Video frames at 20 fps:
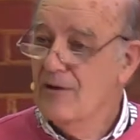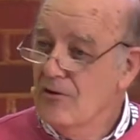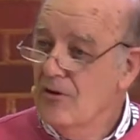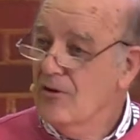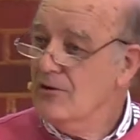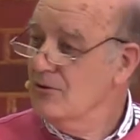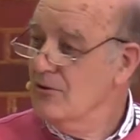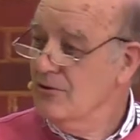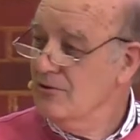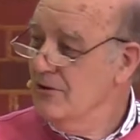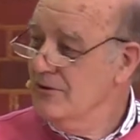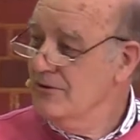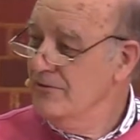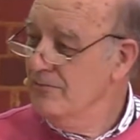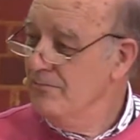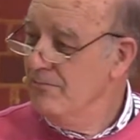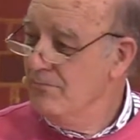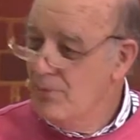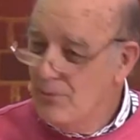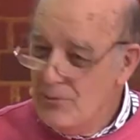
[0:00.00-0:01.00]
God could not
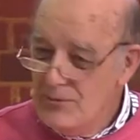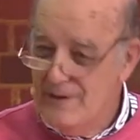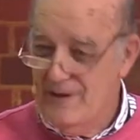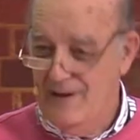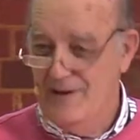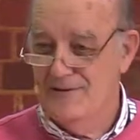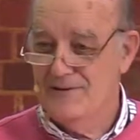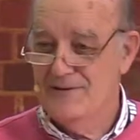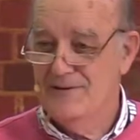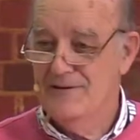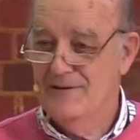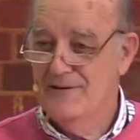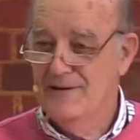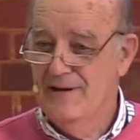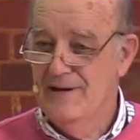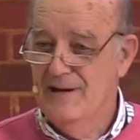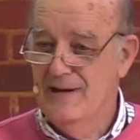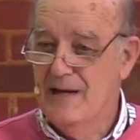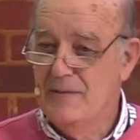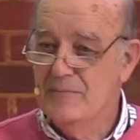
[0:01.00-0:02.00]
have poured out
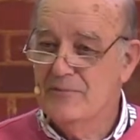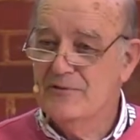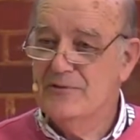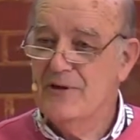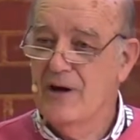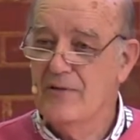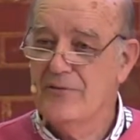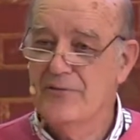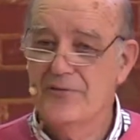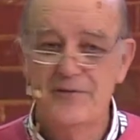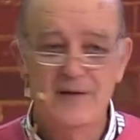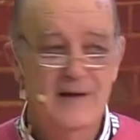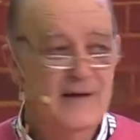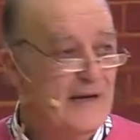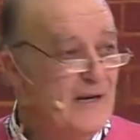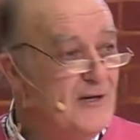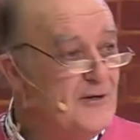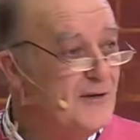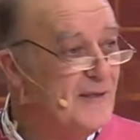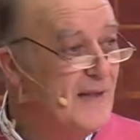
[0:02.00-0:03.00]
himself
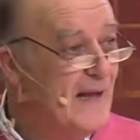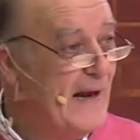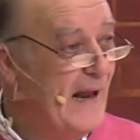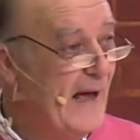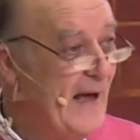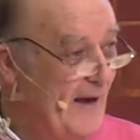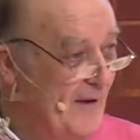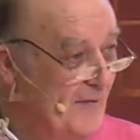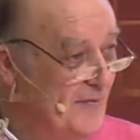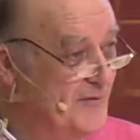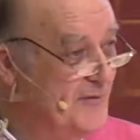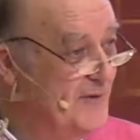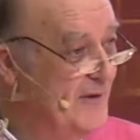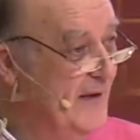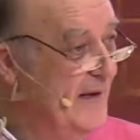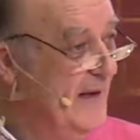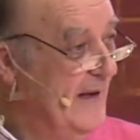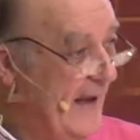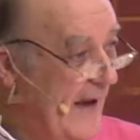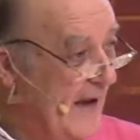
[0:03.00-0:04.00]
into their lives
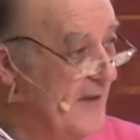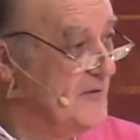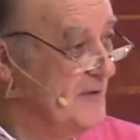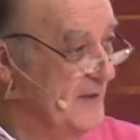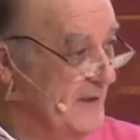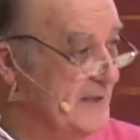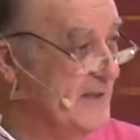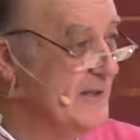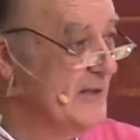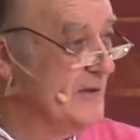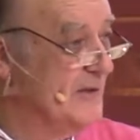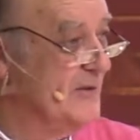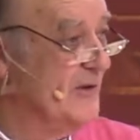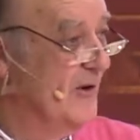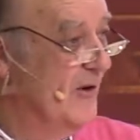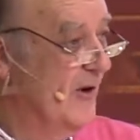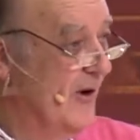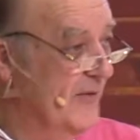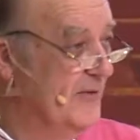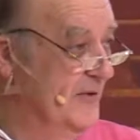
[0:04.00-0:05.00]
as he did
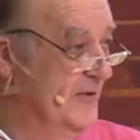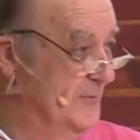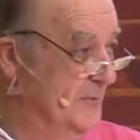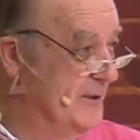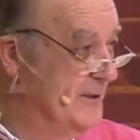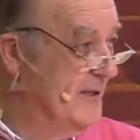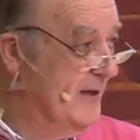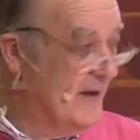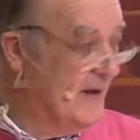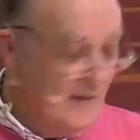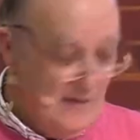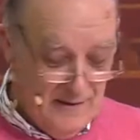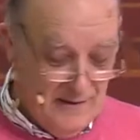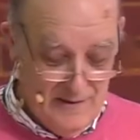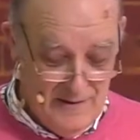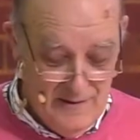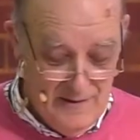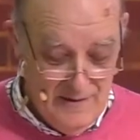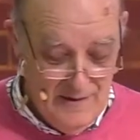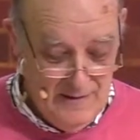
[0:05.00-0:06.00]
on this
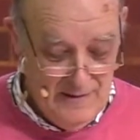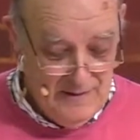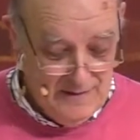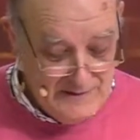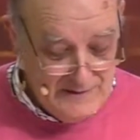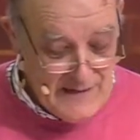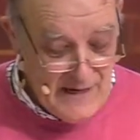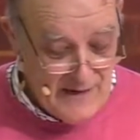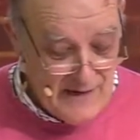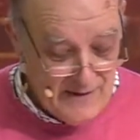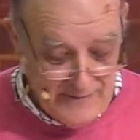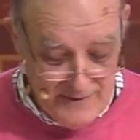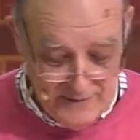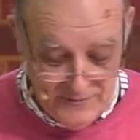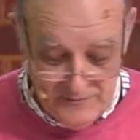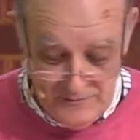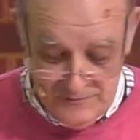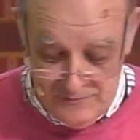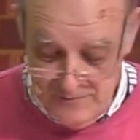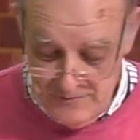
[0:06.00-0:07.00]
particular day
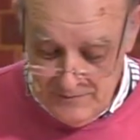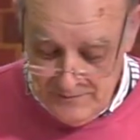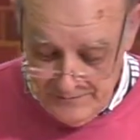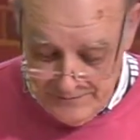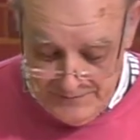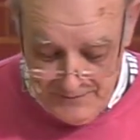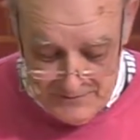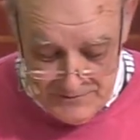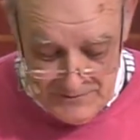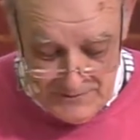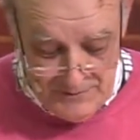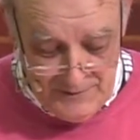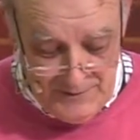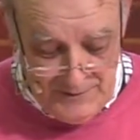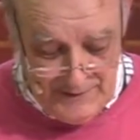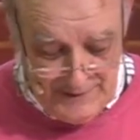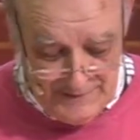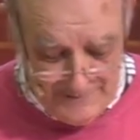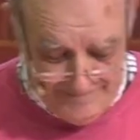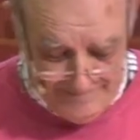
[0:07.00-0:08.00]
that's referred to
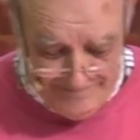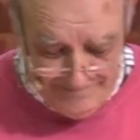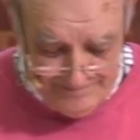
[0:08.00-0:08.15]
here.